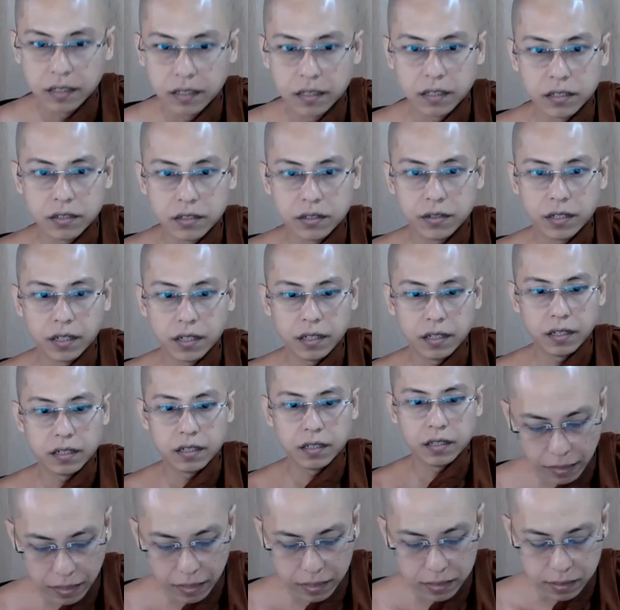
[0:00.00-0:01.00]
today
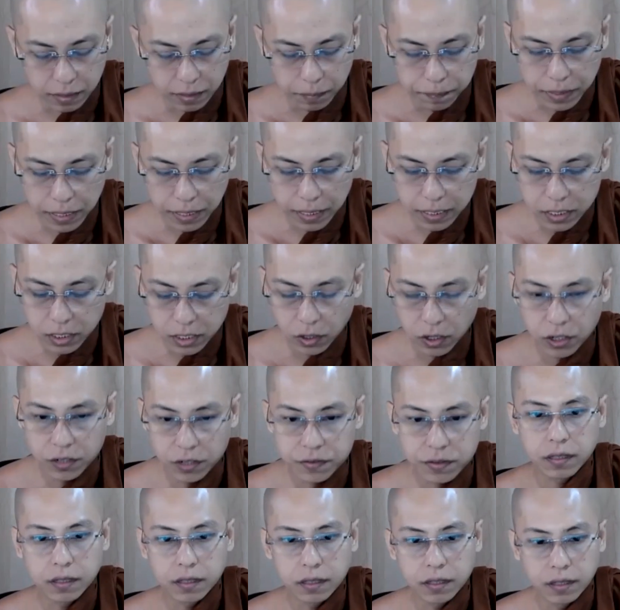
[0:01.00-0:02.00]
as a part of
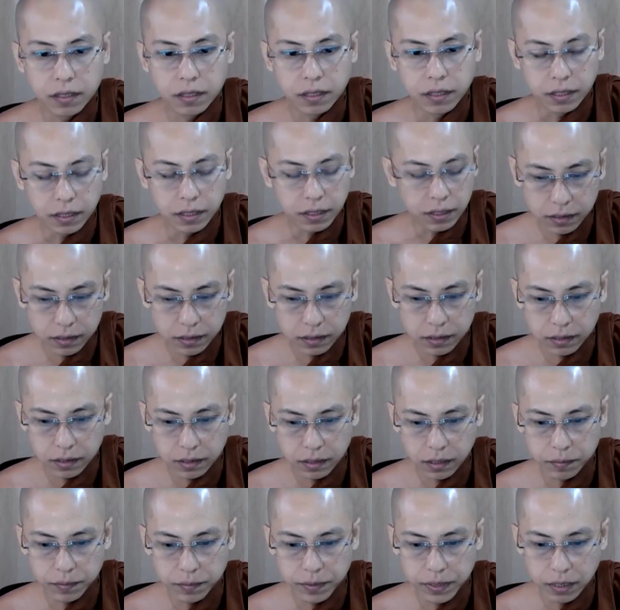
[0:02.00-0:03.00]
the
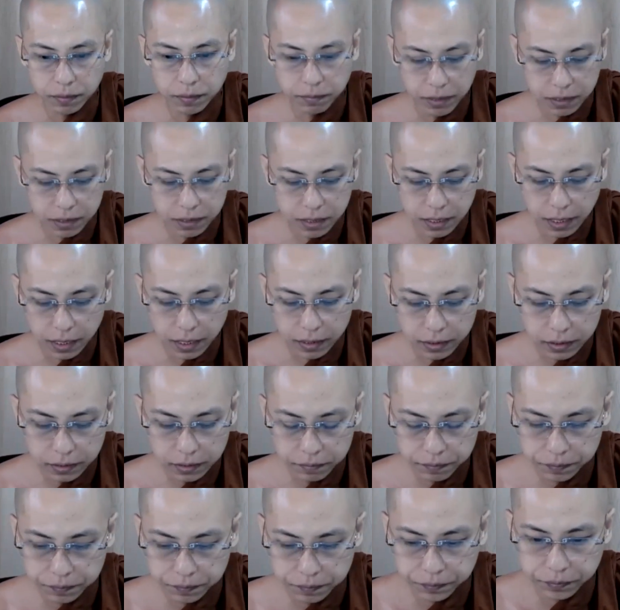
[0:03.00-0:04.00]
Abhidhamma study,
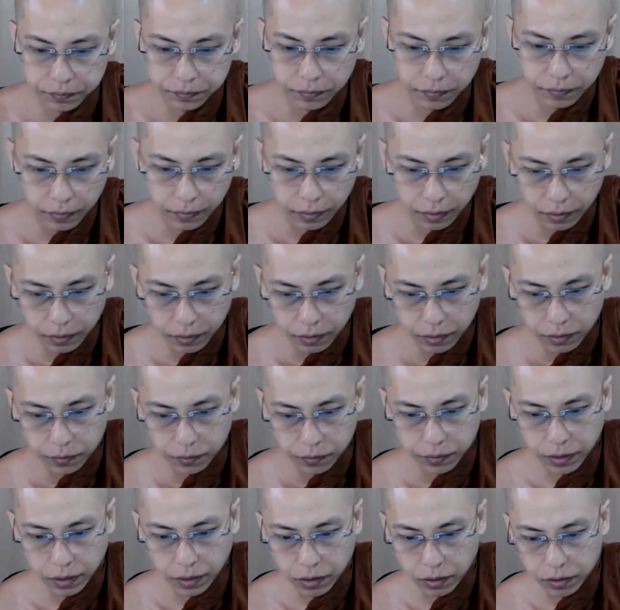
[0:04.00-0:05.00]

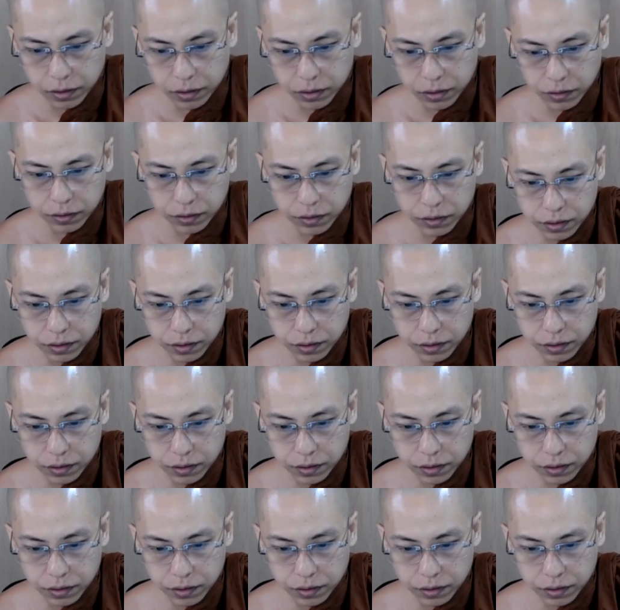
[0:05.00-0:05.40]
we are going to